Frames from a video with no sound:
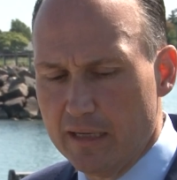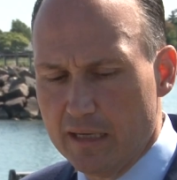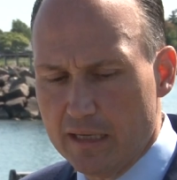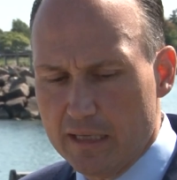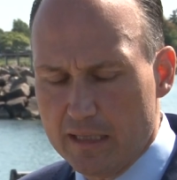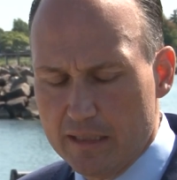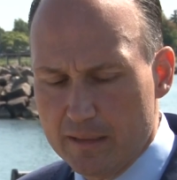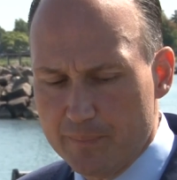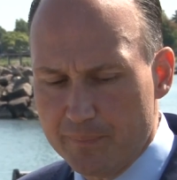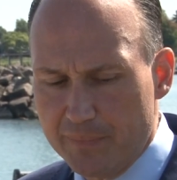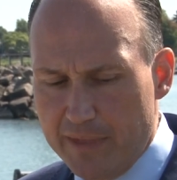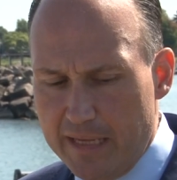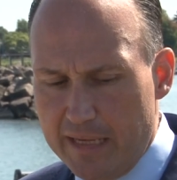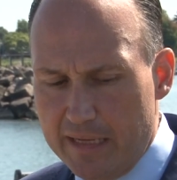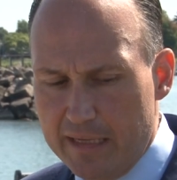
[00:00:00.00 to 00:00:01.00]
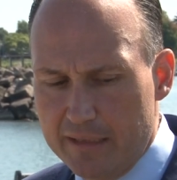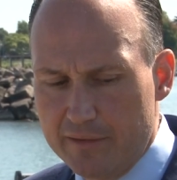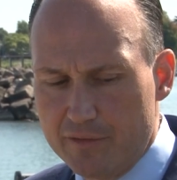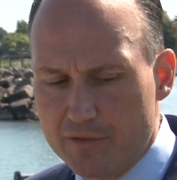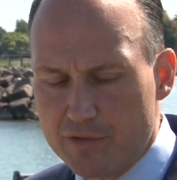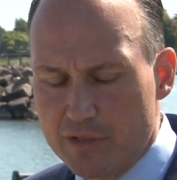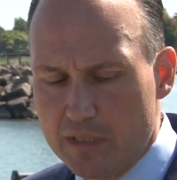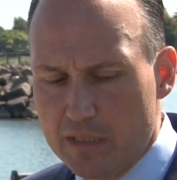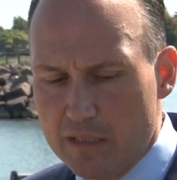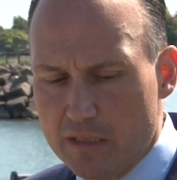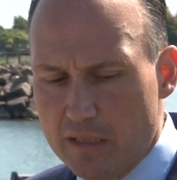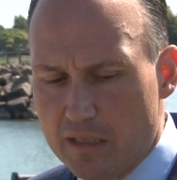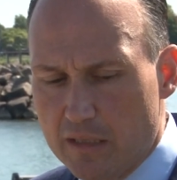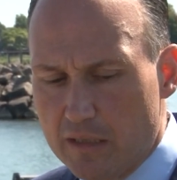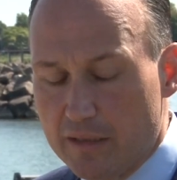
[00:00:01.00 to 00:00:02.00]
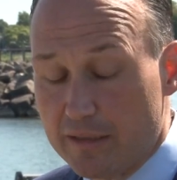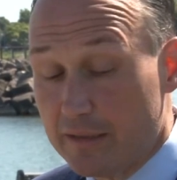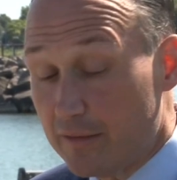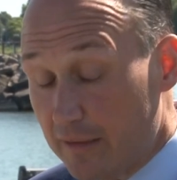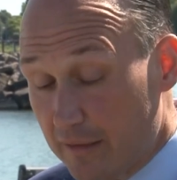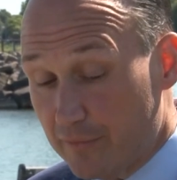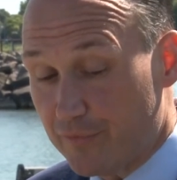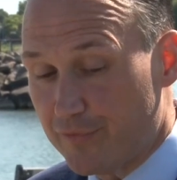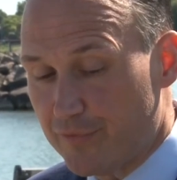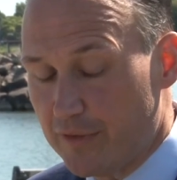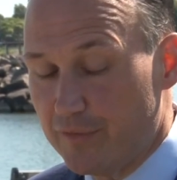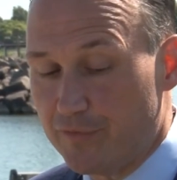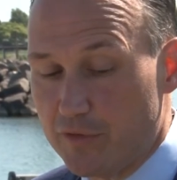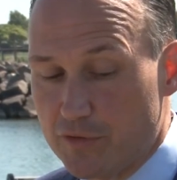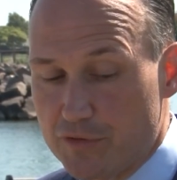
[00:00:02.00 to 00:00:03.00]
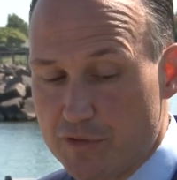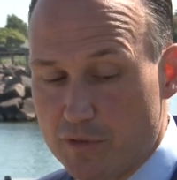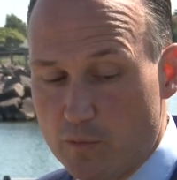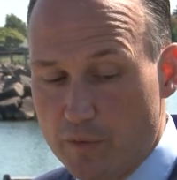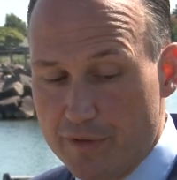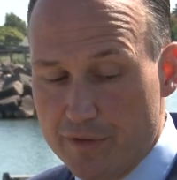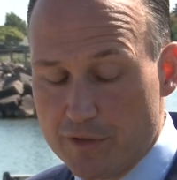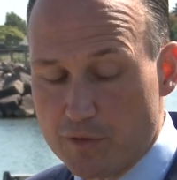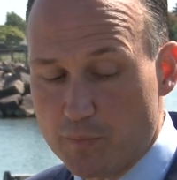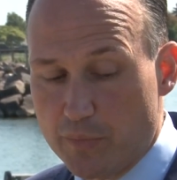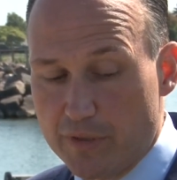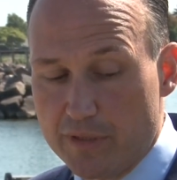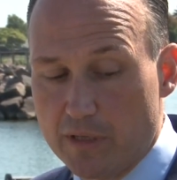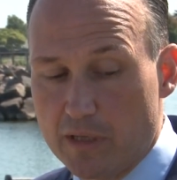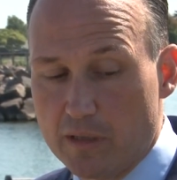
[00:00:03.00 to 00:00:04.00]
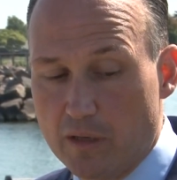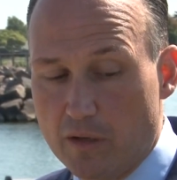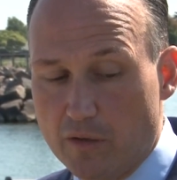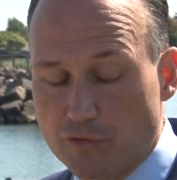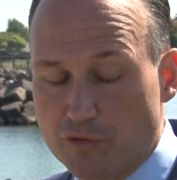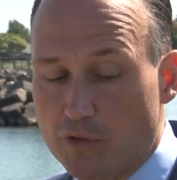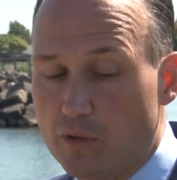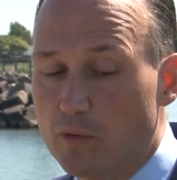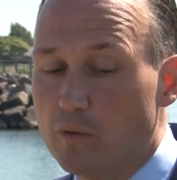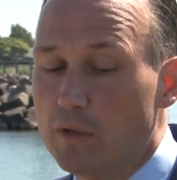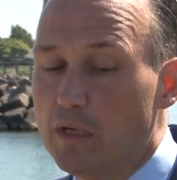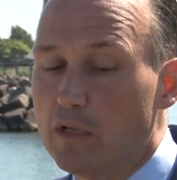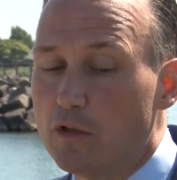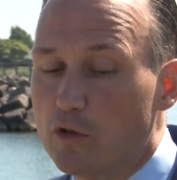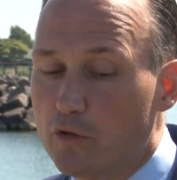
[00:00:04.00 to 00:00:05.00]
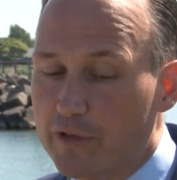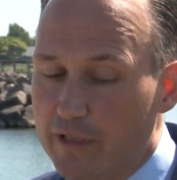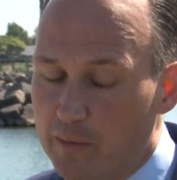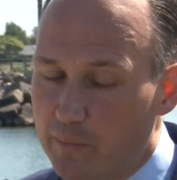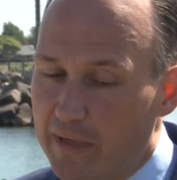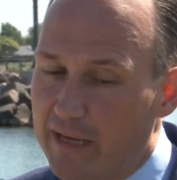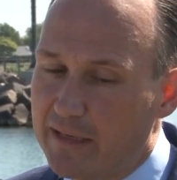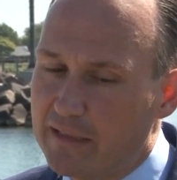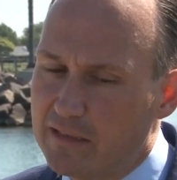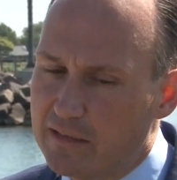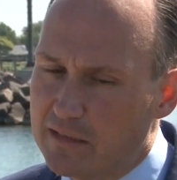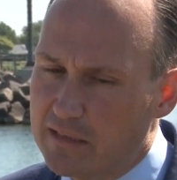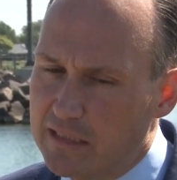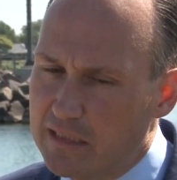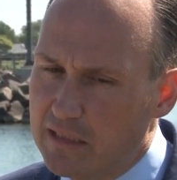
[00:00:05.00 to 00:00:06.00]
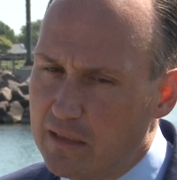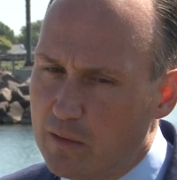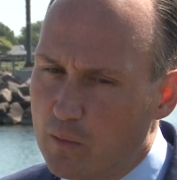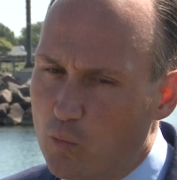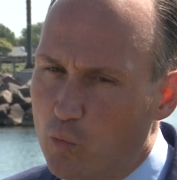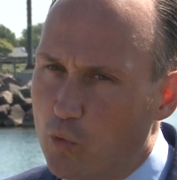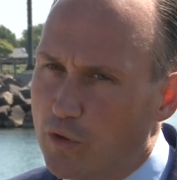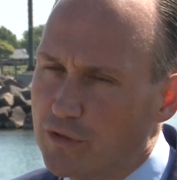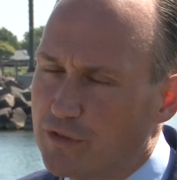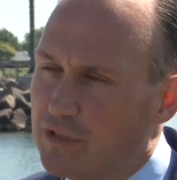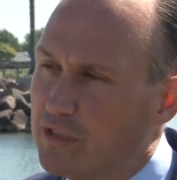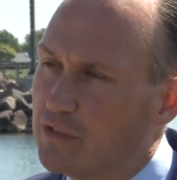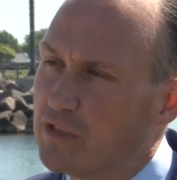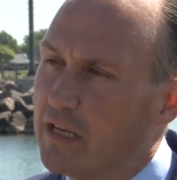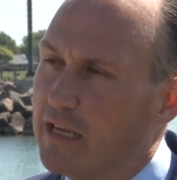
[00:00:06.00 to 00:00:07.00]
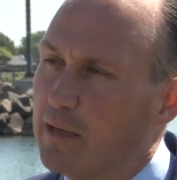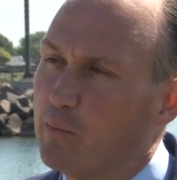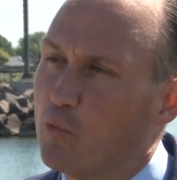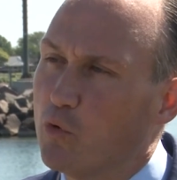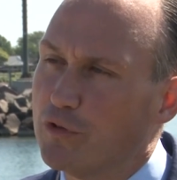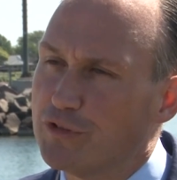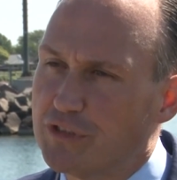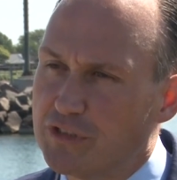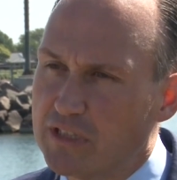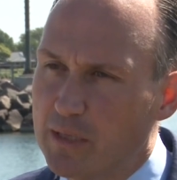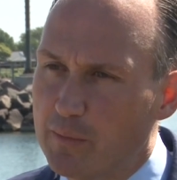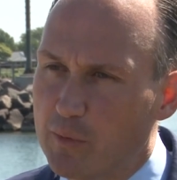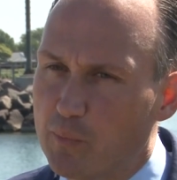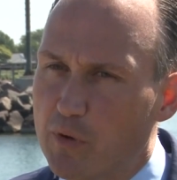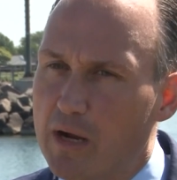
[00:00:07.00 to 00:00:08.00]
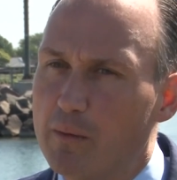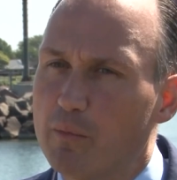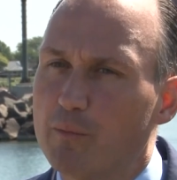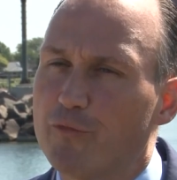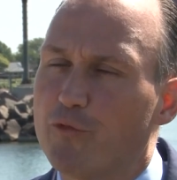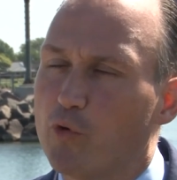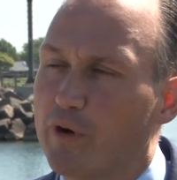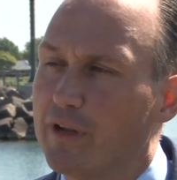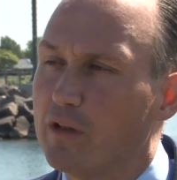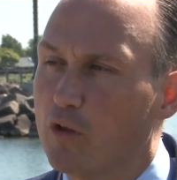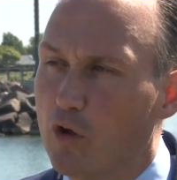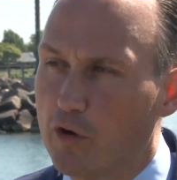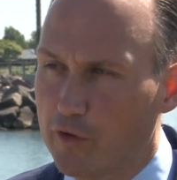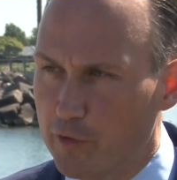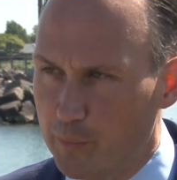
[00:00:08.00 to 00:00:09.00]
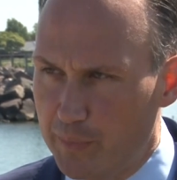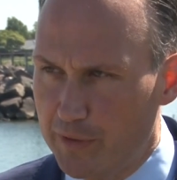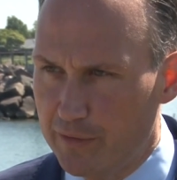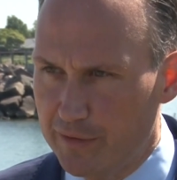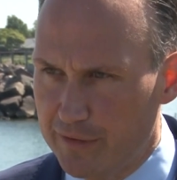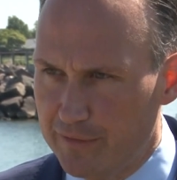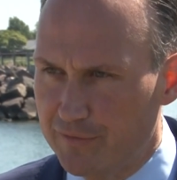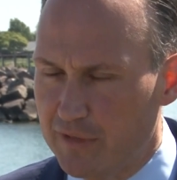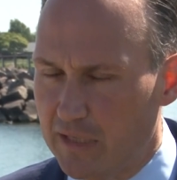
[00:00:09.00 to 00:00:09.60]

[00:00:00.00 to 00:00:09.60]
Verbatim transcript: Um, and uh, if if they're still with us, but also looking back to see was this a more systemic problem for a longer period of